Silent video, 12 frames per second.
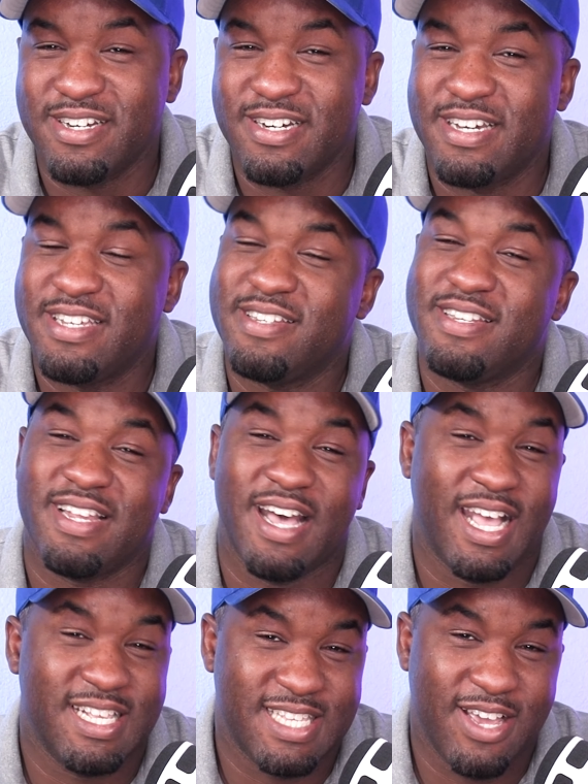good.
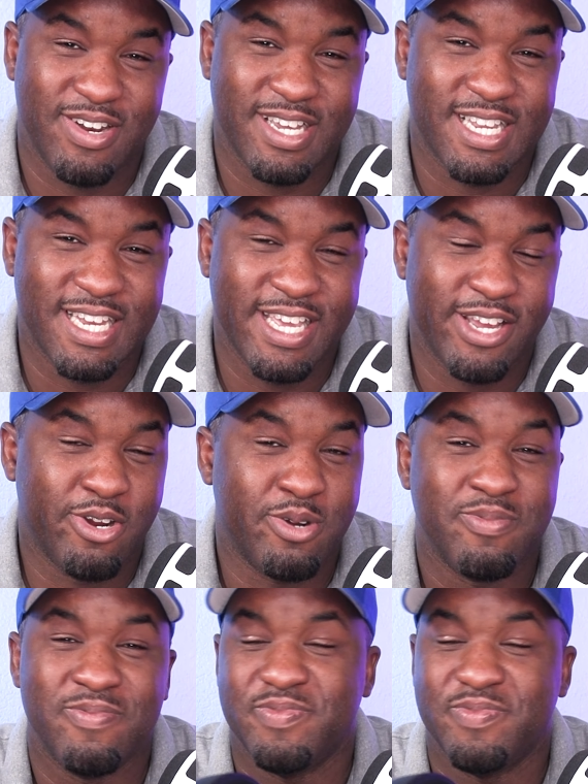I sounded clear.